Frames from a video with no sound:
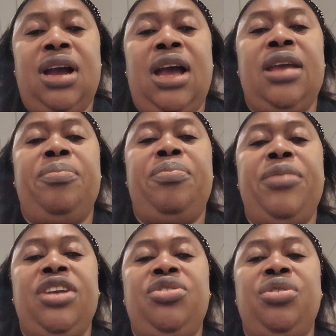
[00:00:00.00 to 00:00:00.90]
I
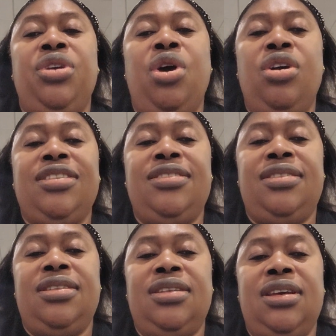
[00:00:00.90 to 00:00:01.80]
make sure the
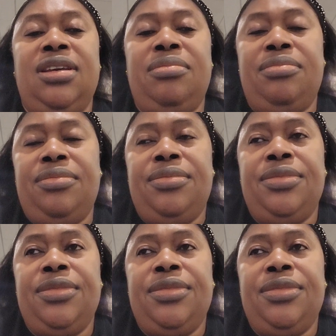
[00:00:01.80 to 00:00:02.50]
oxygen